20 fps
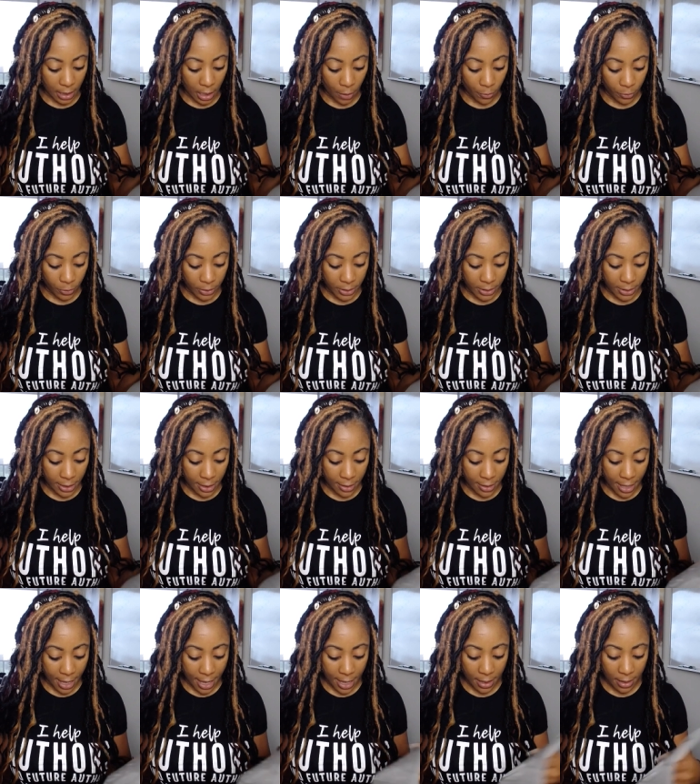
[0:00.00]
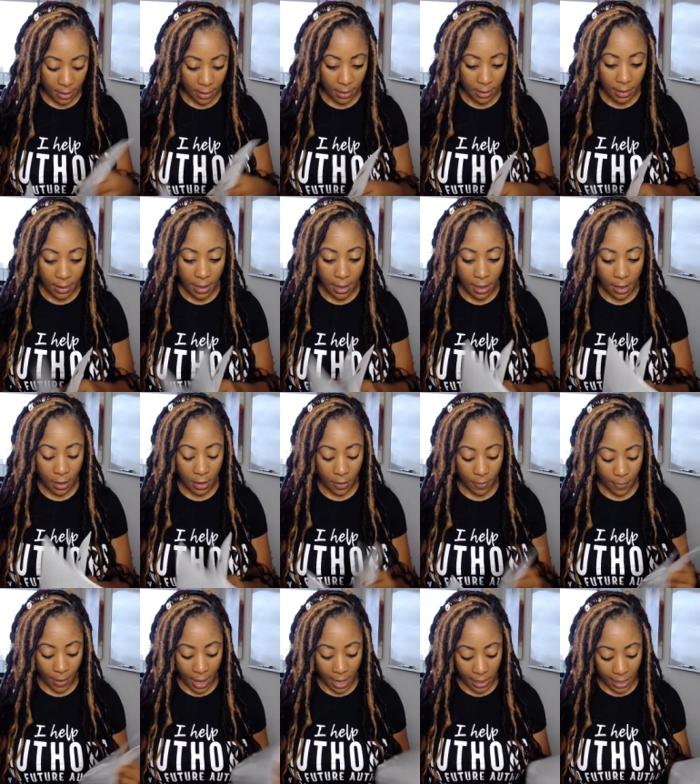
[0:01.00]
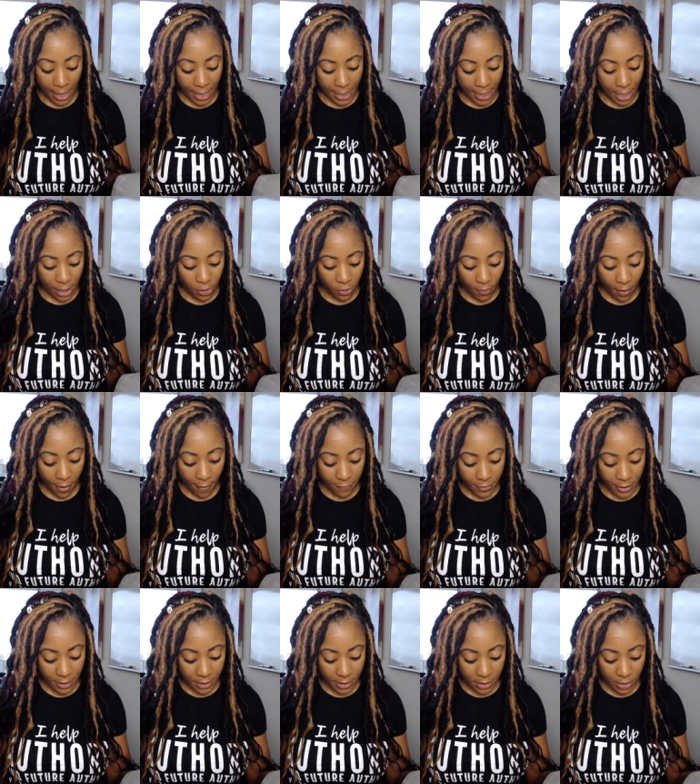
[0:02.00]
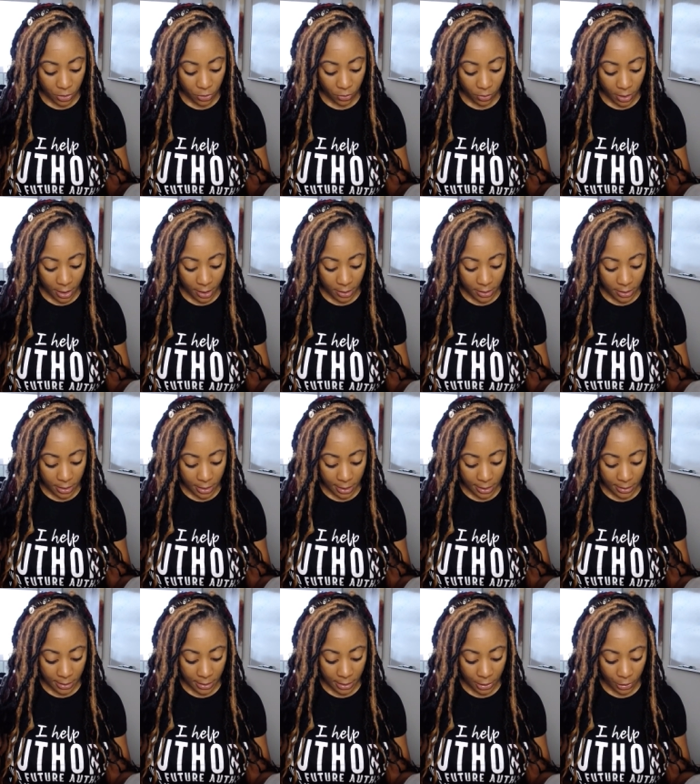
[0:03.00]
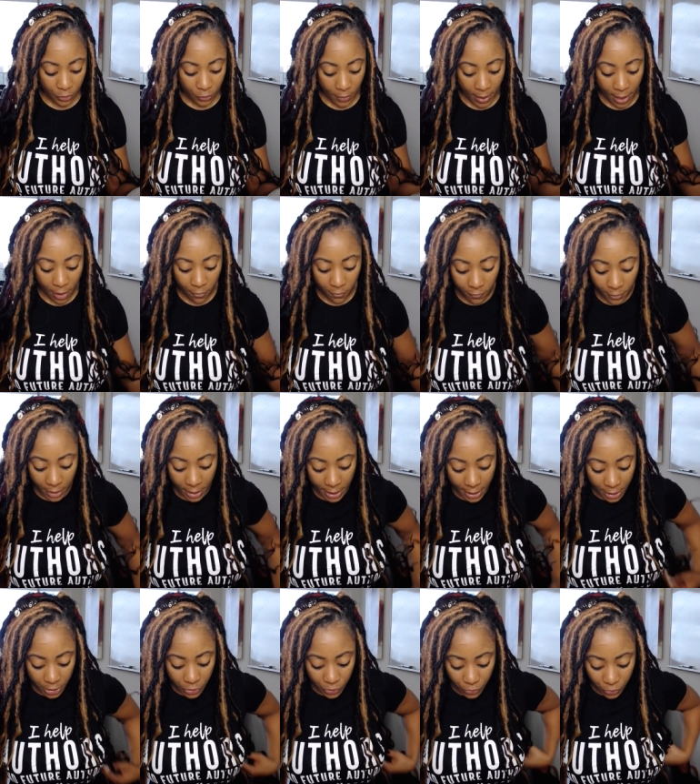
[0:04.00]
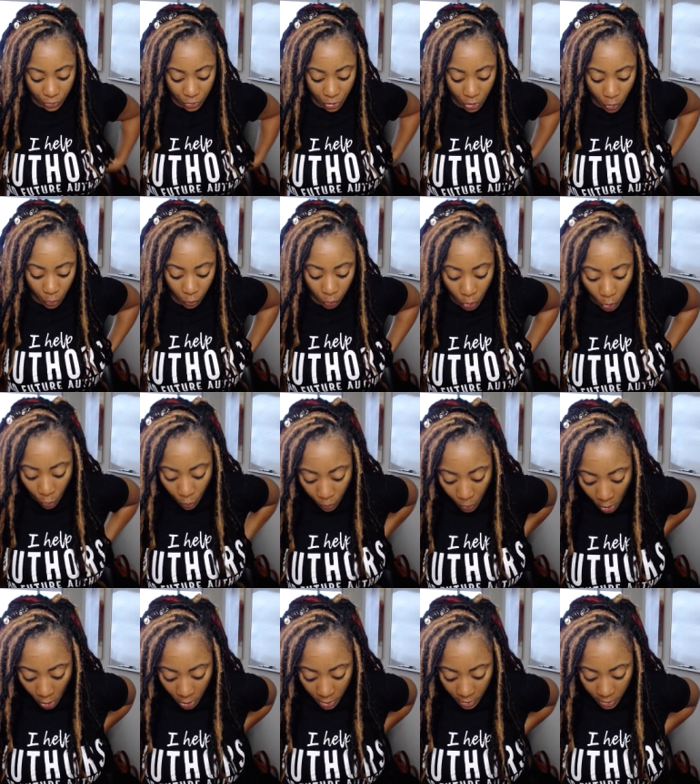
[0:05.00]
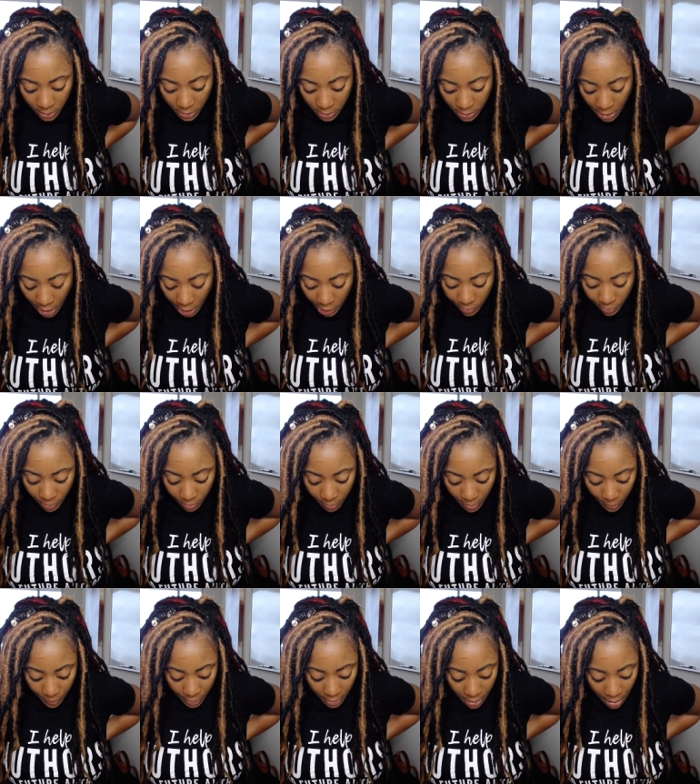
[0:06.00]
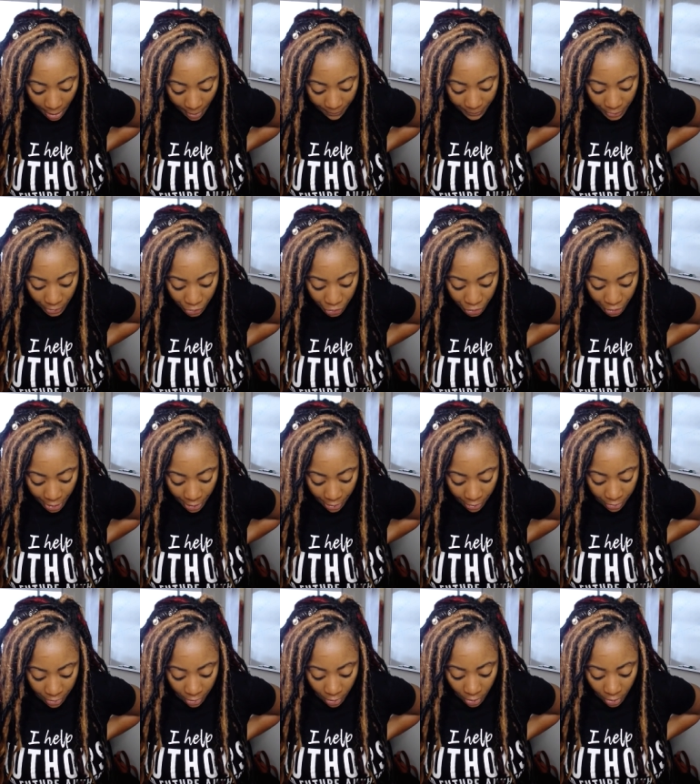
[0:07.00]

I will say that. Um, I like how you have this 2019 Crown Financials note. No part of this document may be copied, shared.